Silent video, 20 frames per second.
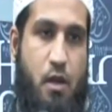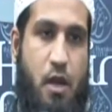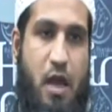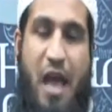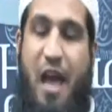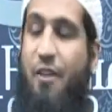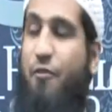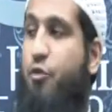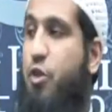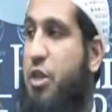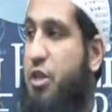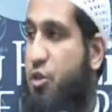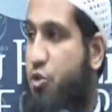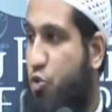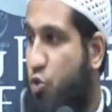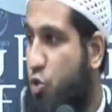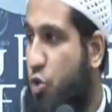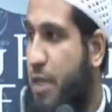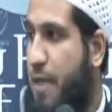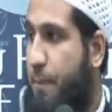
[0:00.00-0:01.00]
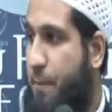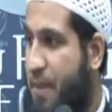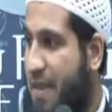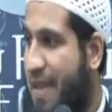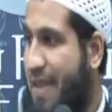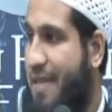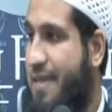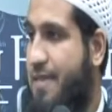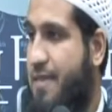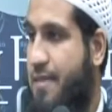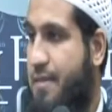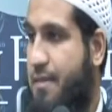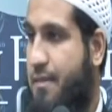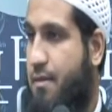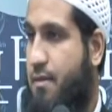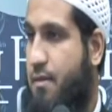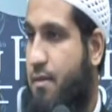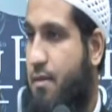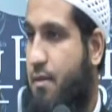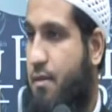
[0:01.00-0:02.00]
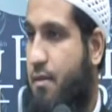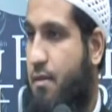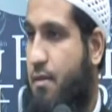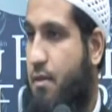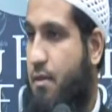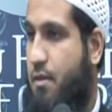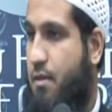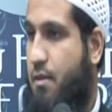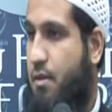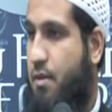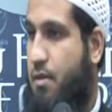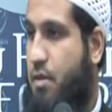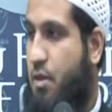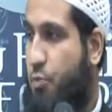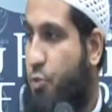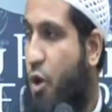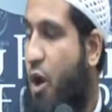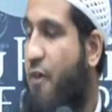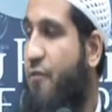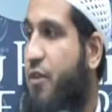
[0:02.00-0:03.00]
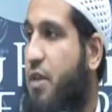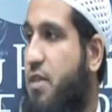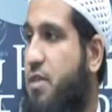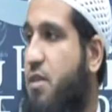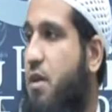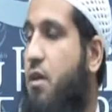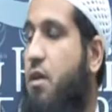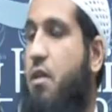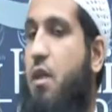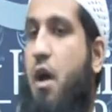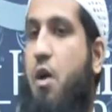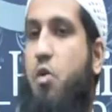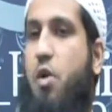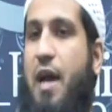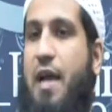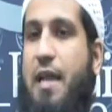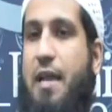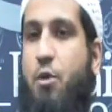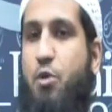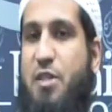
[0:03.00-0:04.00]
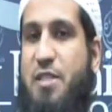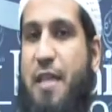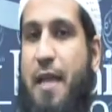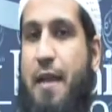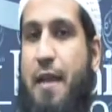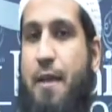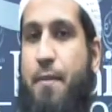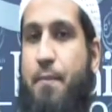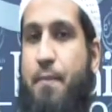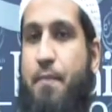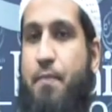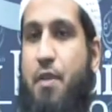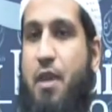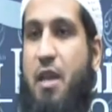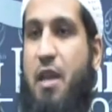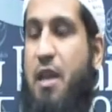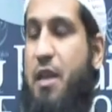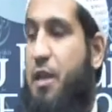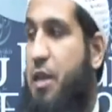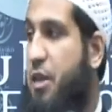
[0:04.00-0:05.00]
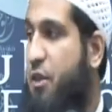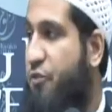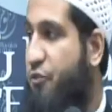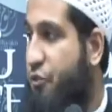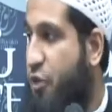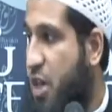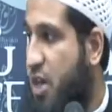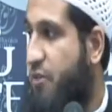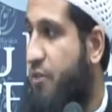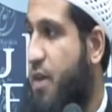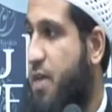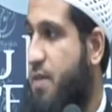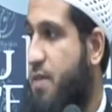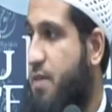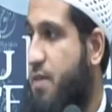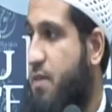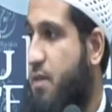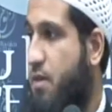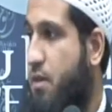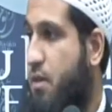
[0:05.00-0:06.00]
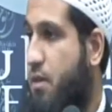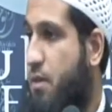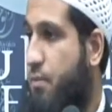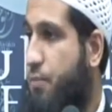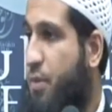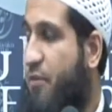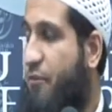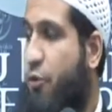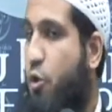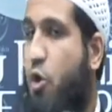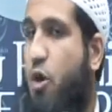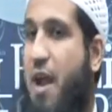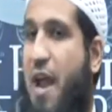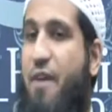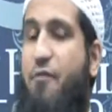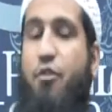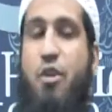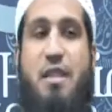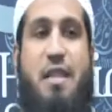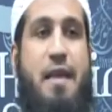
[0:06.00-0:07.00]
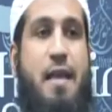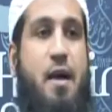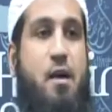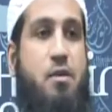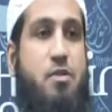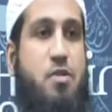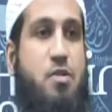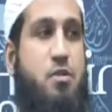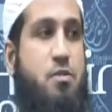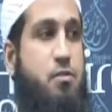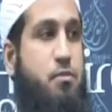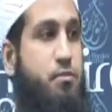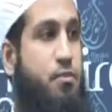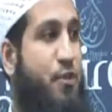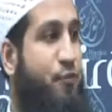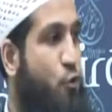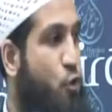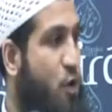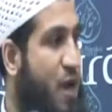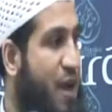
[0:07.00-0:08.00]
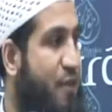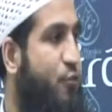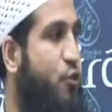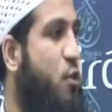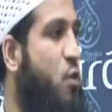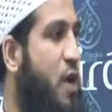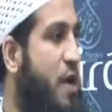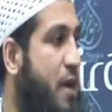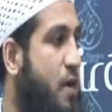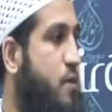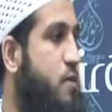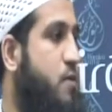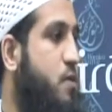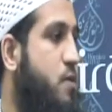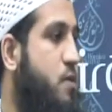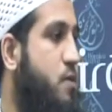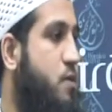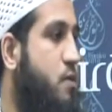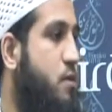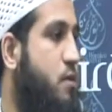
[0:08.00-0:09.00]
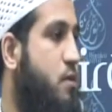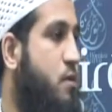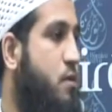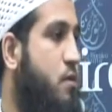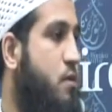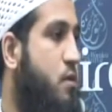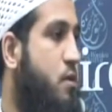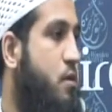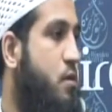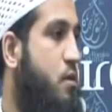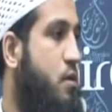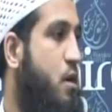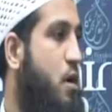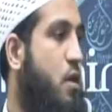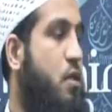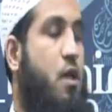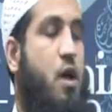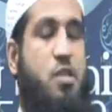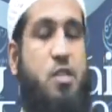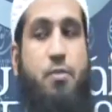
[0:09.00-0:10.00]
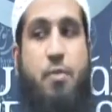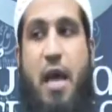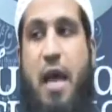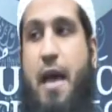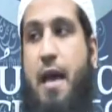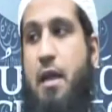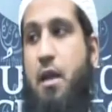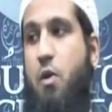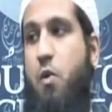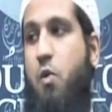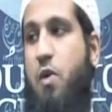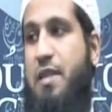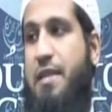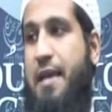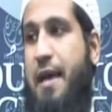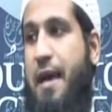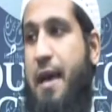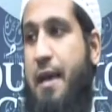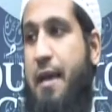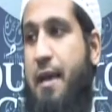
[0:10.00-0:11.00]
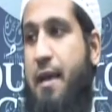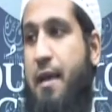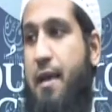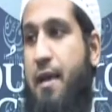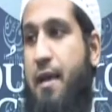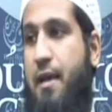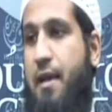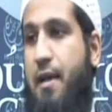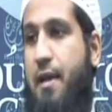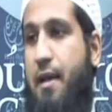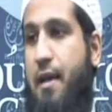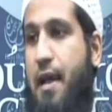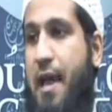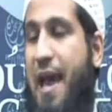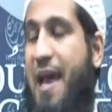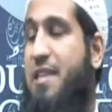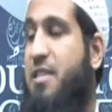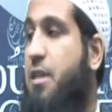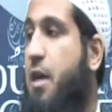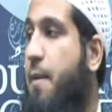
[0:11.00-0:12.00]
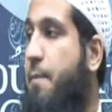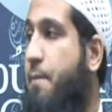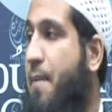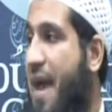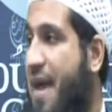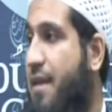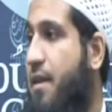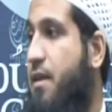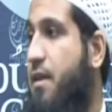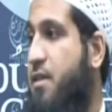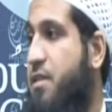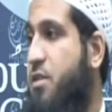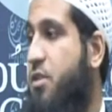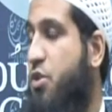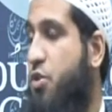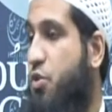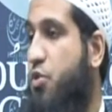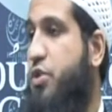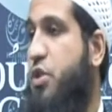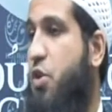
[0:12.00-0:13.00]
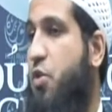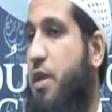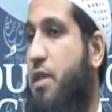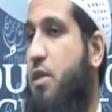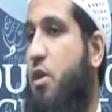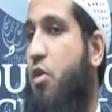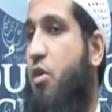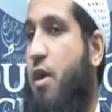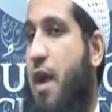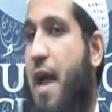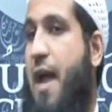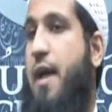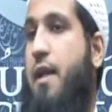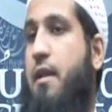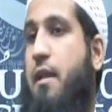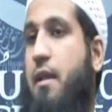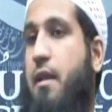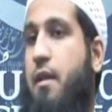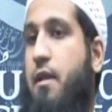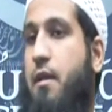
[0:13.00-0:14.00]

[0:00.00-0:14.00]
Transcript: Have we truly placed the Prophet sallallahu alayhi wa sallam in front of us, before everything else, before everyone else? Allah subhanahu wa ta'ala has commanded us to do so in the Quran.